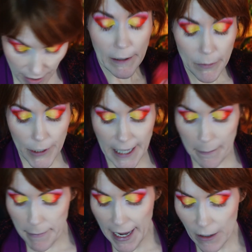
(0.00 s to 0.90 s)
I'm gonna bring
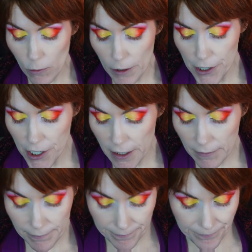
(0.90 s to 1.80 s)
that matte orange in.